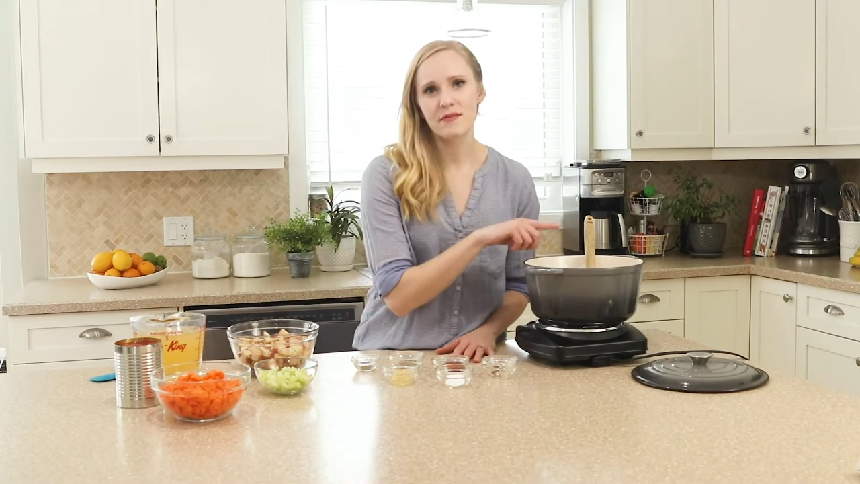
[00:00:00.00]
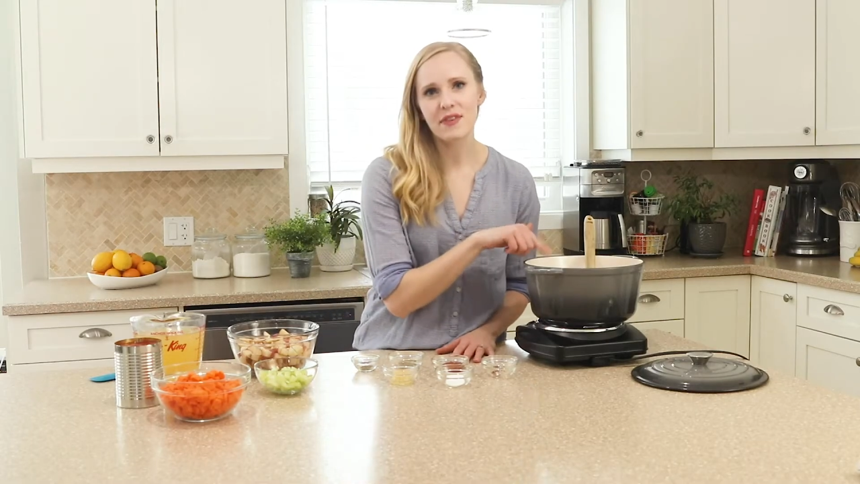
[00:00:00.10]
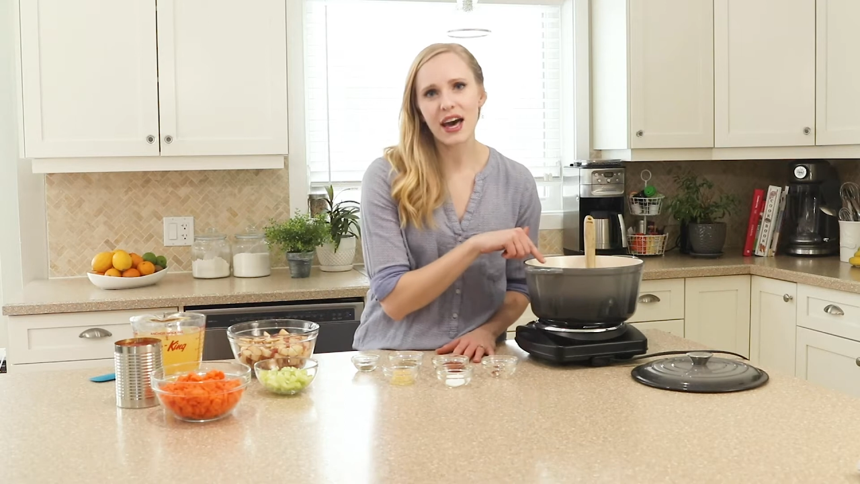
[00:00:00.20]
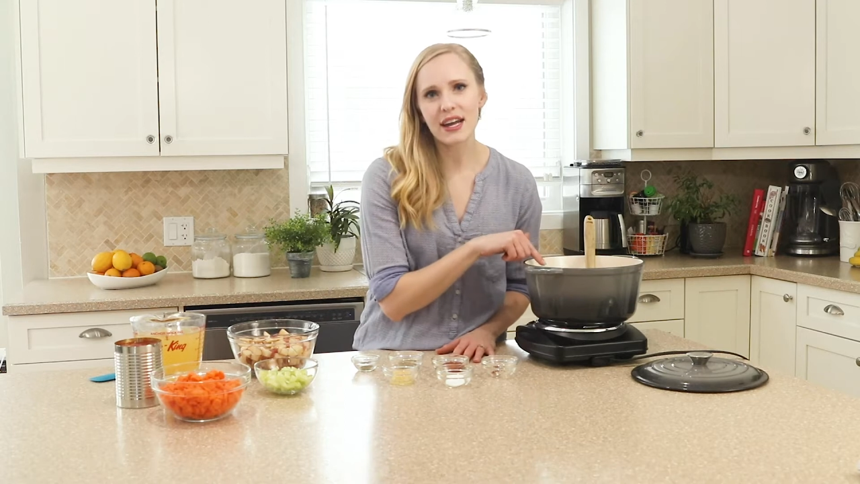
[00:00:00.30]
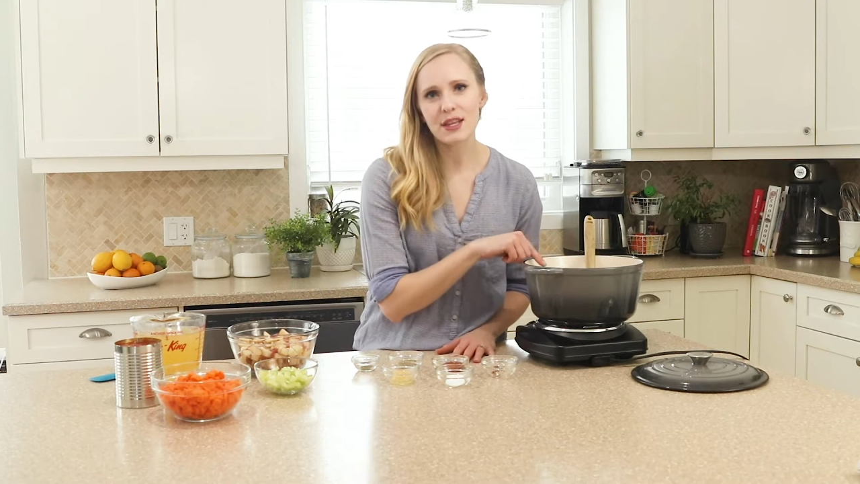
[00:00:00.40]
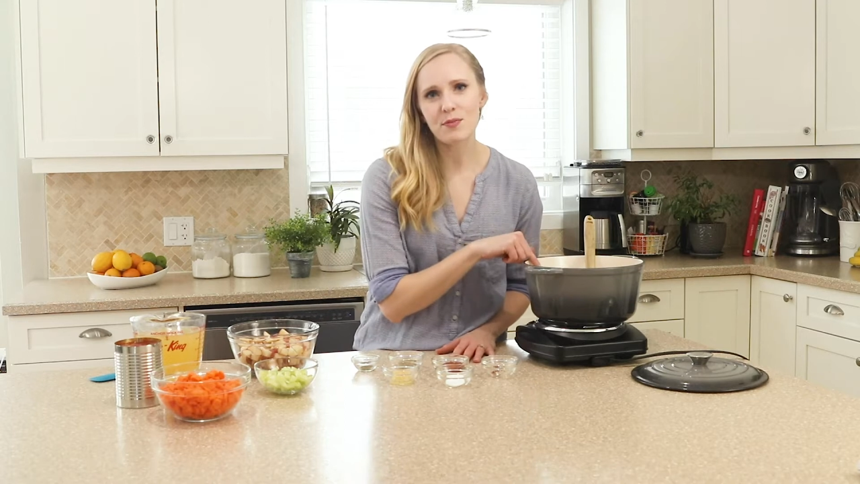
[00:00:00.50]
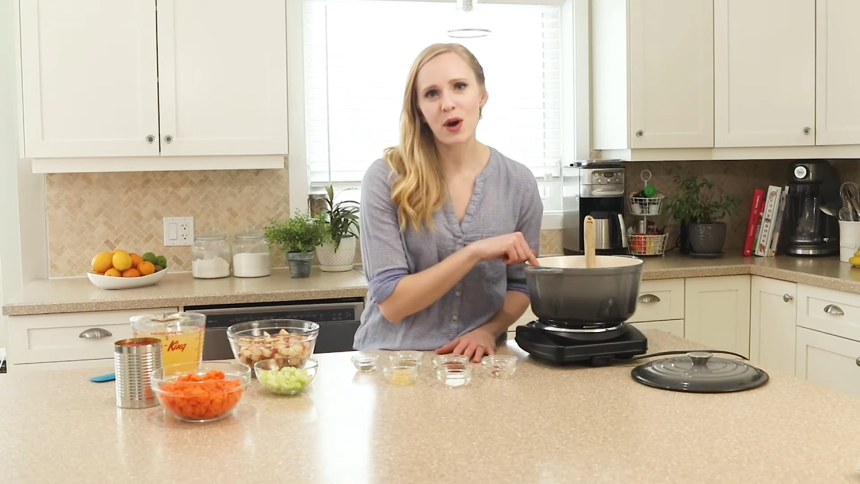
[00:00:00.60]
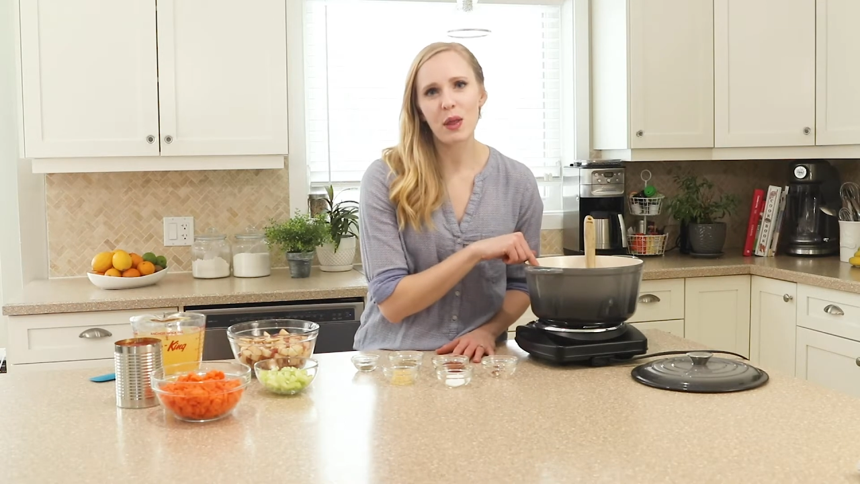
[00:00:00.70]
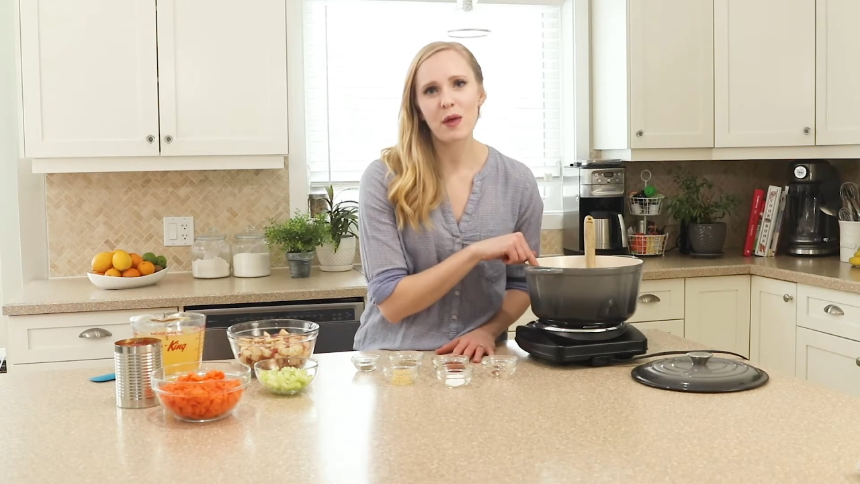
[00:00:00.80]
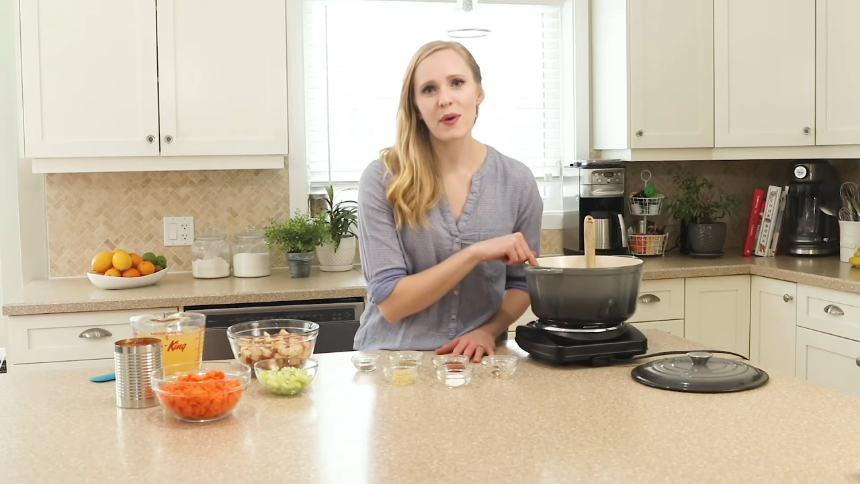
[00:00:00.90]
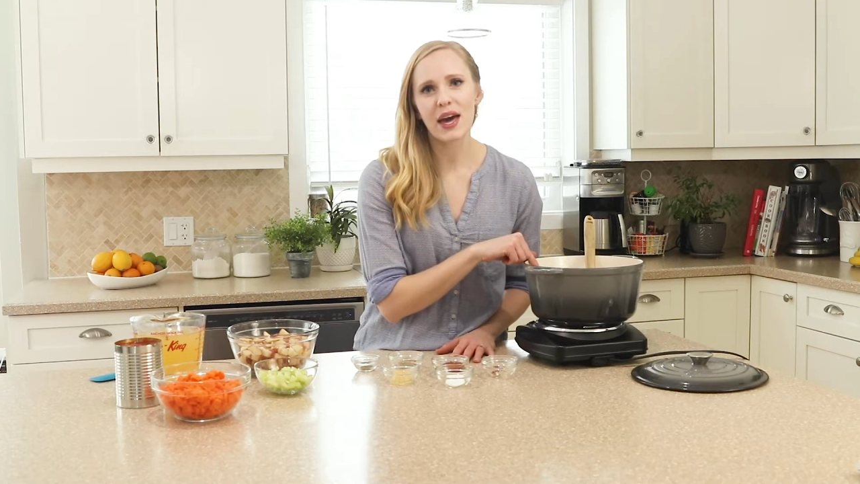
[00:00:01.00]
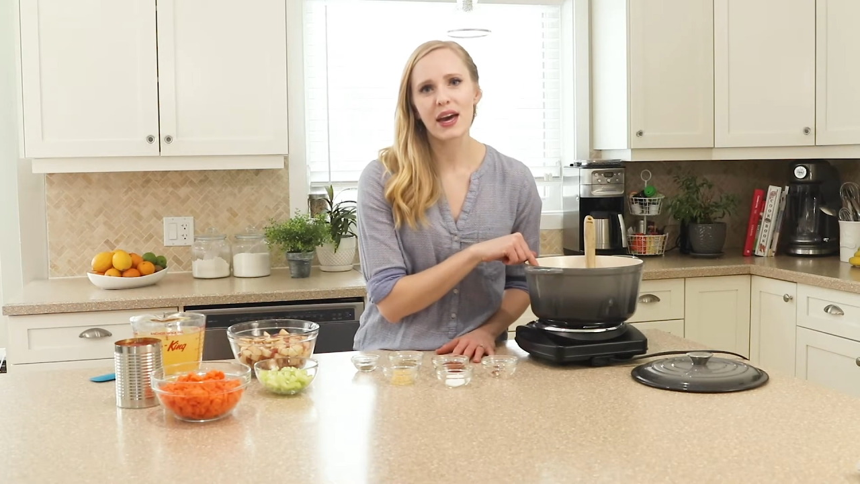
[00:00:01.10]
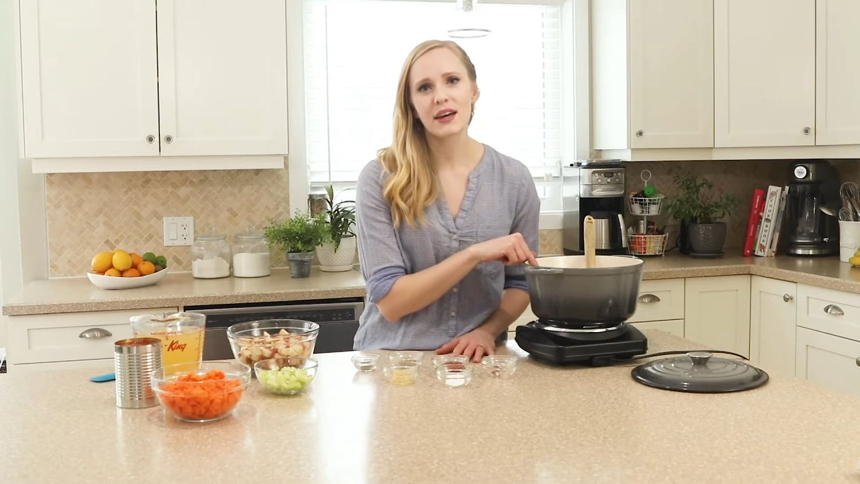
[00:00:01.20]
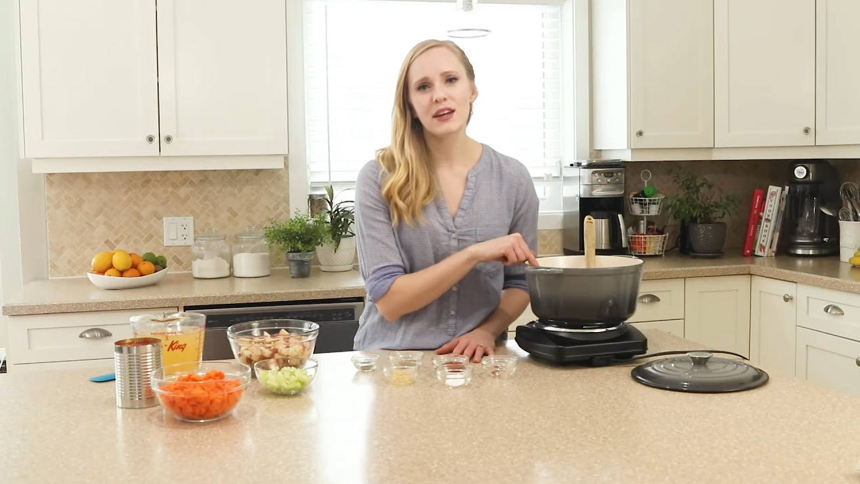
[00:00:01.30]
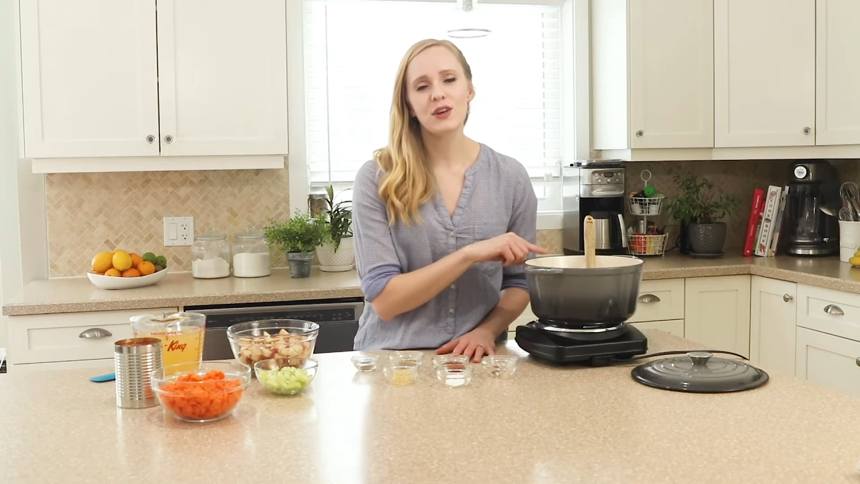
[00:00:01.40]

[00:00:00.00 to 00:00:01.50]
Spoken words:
fat in the bottom of the pan,